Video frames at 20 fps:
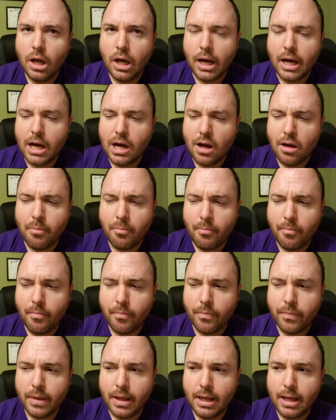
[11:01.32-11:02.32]

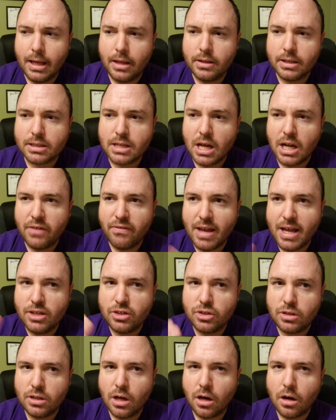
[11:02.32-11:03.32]
That's kind of
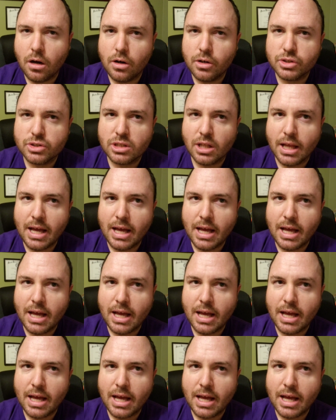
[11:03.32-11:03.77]
HDR